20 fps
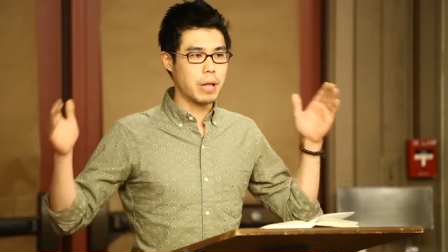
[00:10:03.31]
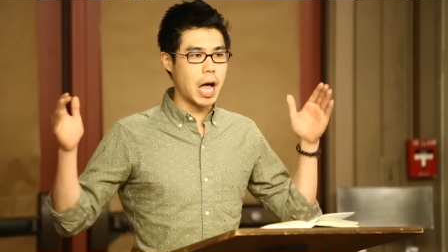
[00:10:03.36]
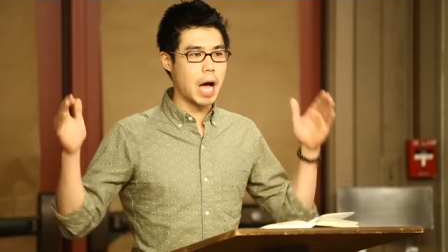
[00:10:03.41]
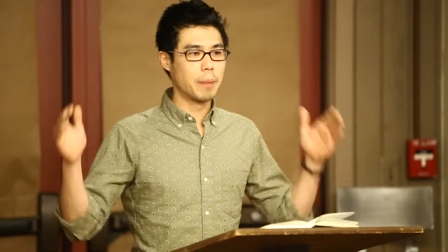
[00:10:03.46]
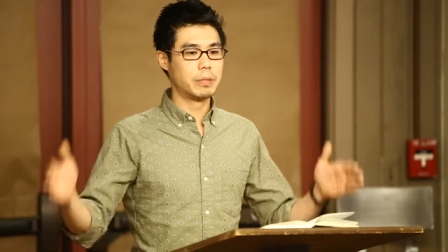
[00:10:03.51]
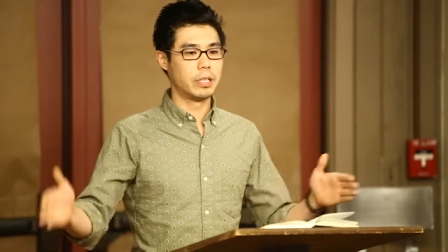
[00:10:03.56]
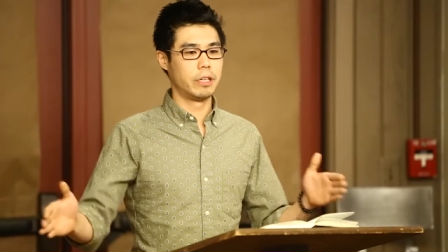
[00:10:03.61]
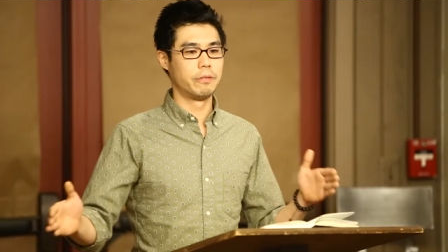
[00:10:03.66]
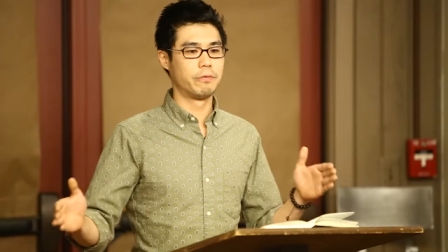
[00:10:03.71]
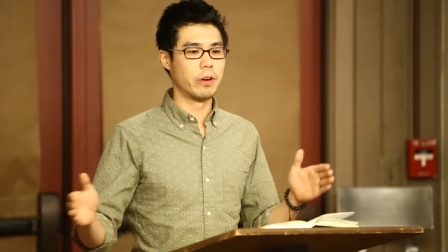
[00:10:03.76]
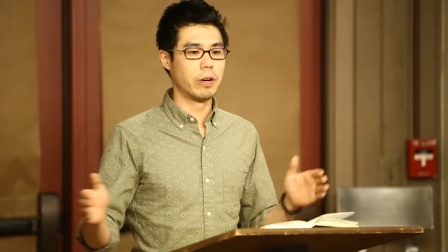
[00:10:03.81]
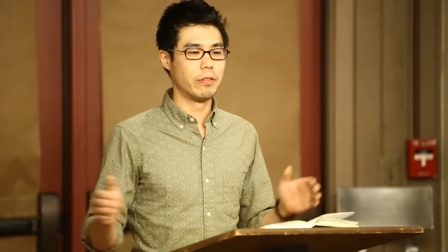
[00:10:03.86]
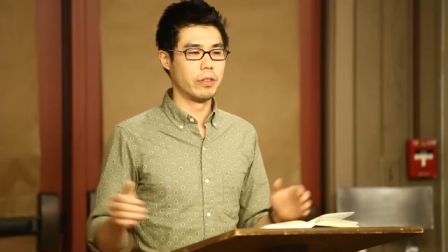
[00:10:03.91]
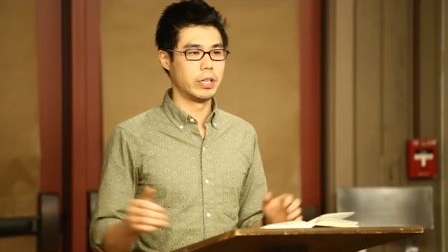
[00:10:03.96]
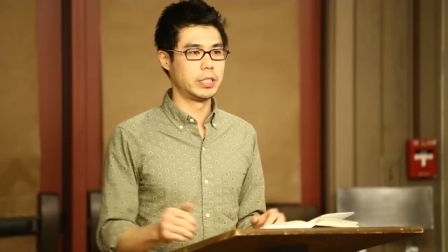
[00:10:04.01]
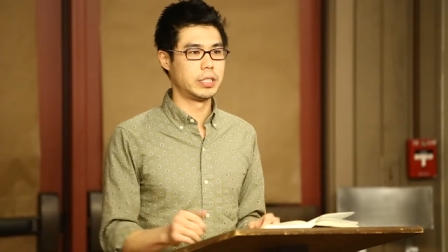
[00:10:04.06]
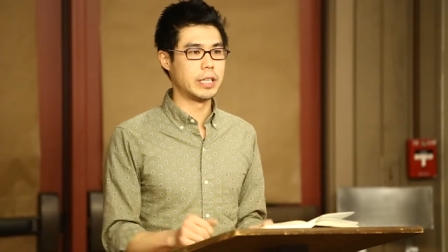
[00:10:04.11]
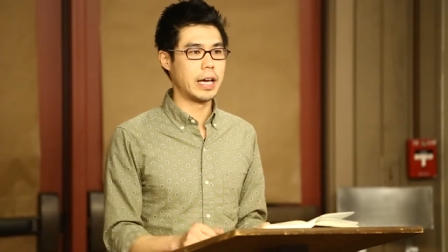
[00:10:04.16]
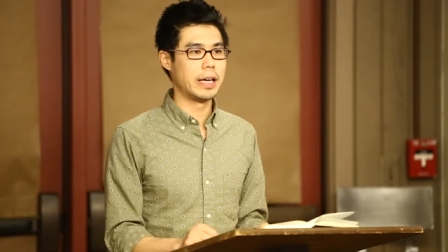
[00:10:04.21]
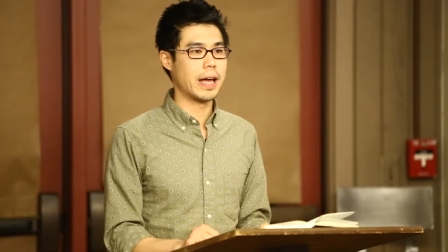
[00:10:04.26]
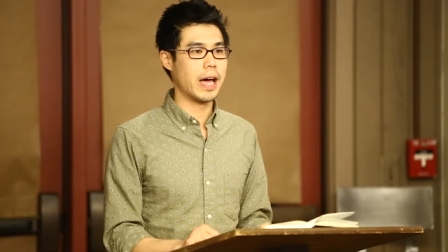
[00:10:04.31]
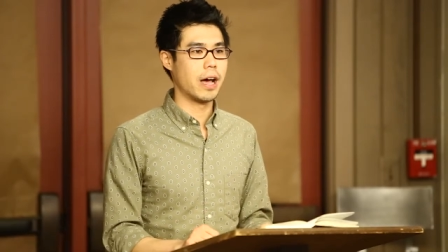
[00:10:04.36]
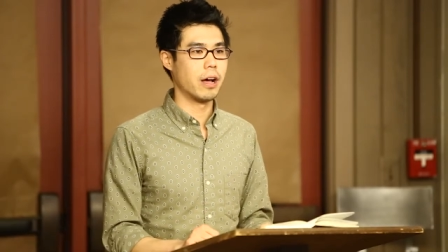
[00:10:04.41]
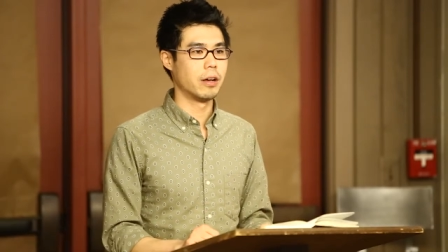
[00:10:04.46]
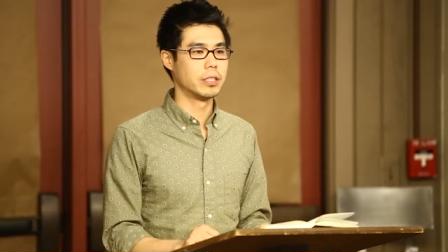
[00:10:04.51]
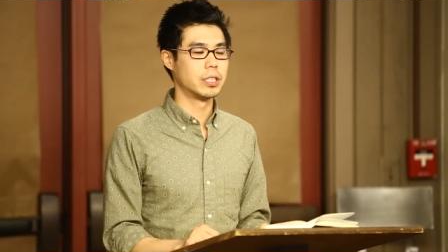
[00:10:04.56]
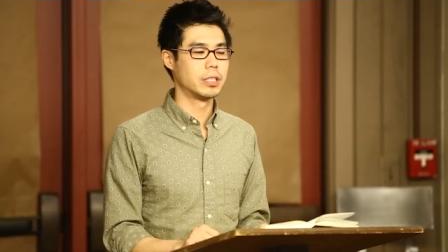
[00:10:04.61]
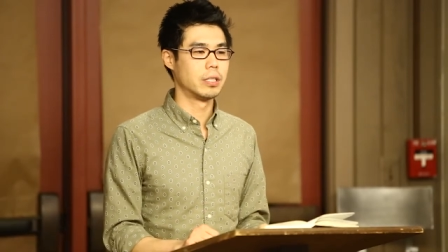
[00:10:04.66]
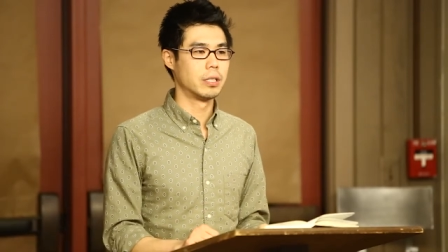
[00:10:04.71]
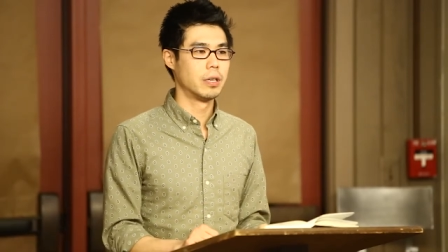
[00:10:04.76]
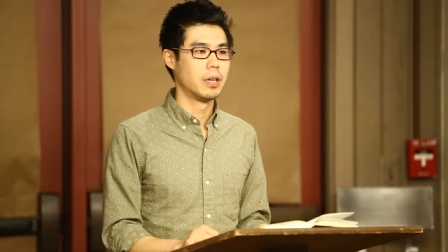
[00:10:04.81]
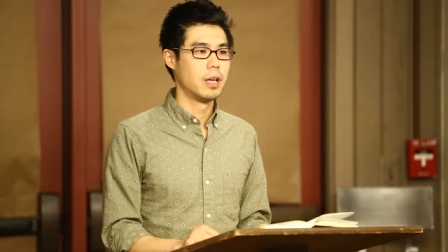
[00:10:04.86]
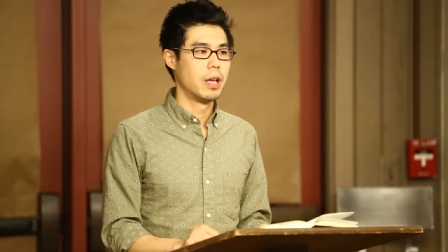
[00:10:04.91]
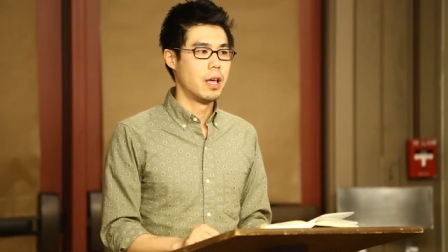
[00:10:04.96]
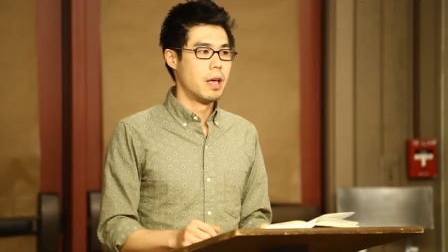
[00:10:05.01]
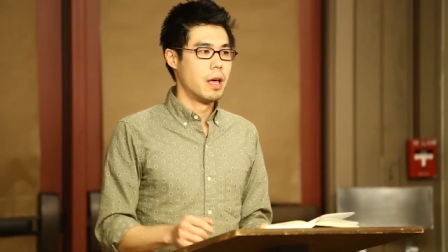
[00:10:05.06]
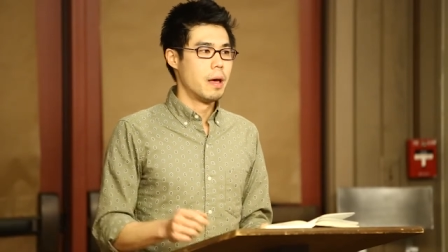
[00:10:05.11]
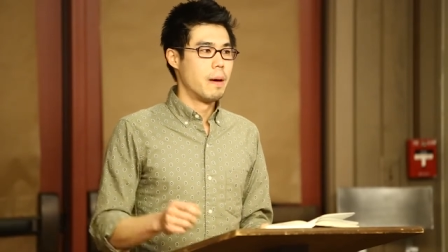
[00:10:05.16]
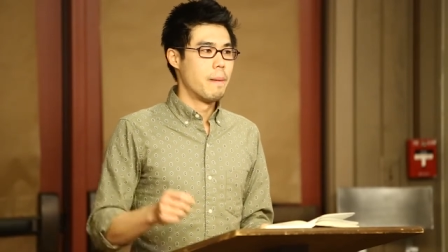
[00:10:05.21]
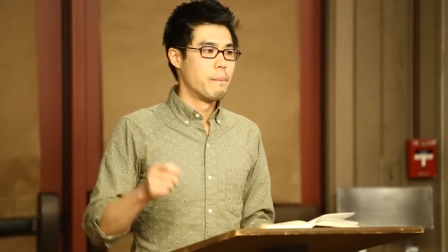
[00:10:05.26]
plopped it in front of the state house.
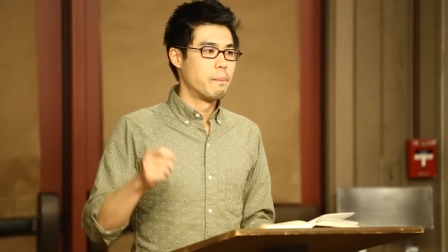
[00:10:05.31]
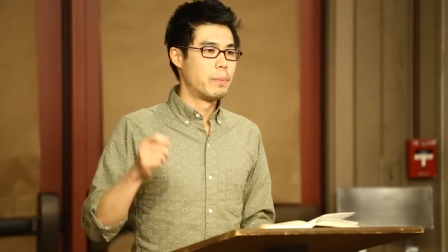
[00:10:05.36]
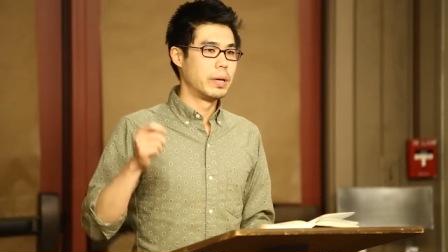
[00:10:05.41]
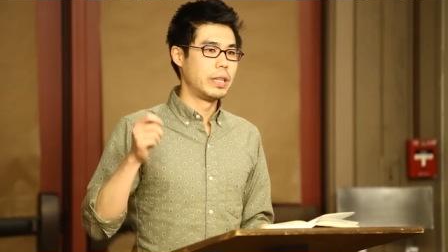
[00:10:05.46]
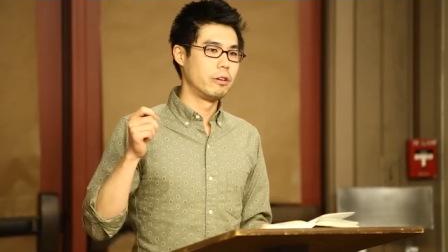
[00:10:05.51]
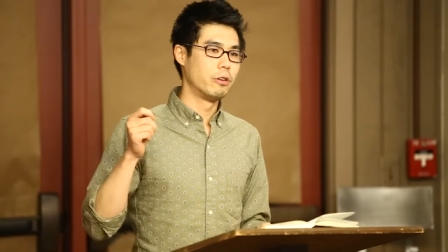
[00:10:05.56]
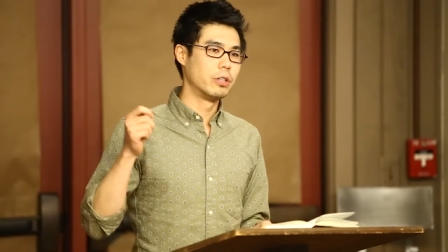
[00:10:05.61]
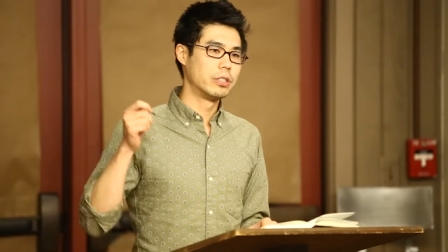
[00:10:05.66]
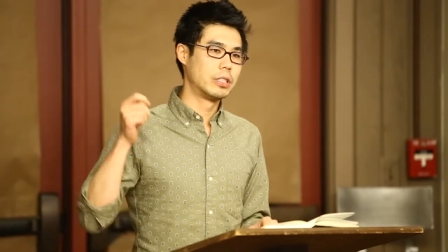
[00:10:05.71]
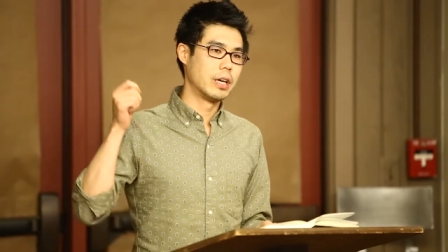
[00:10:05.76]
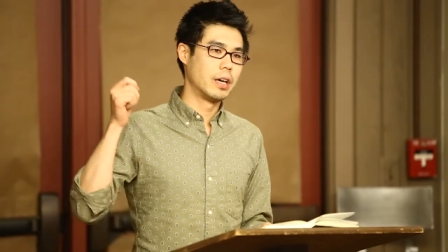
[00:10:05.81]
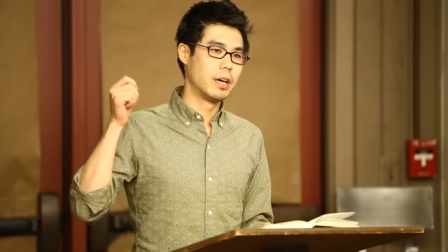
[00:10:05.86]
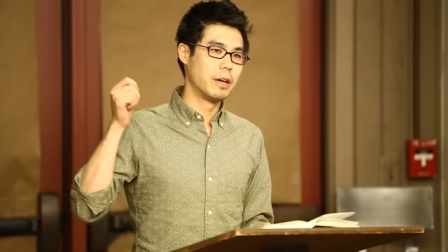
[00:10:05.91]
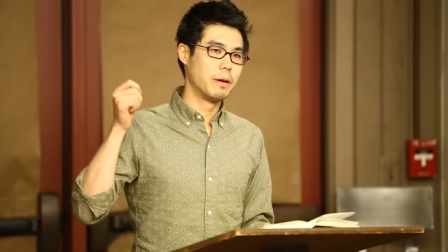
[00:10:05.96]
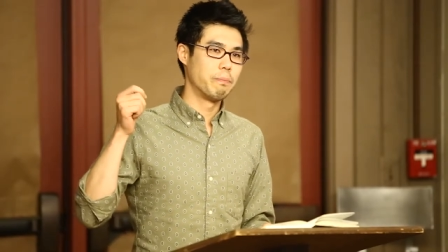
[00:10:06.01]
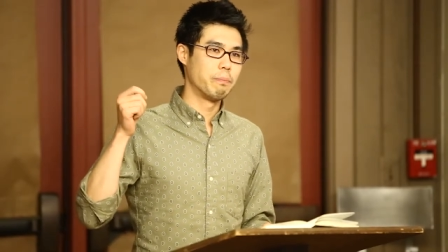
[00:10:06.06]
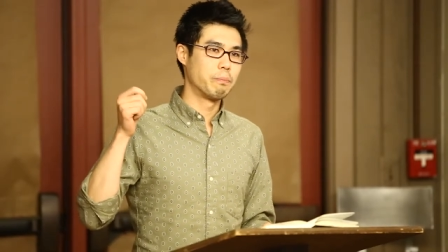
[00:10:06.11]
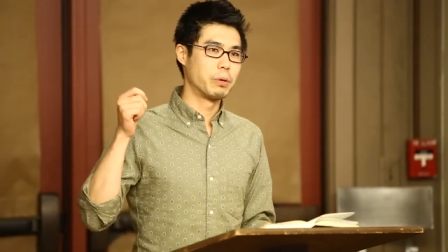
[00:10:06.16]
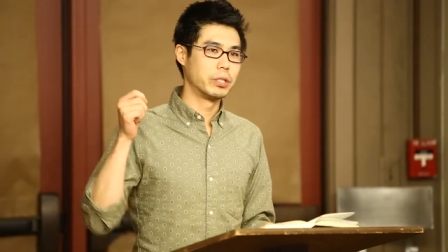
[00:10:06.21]
But it was a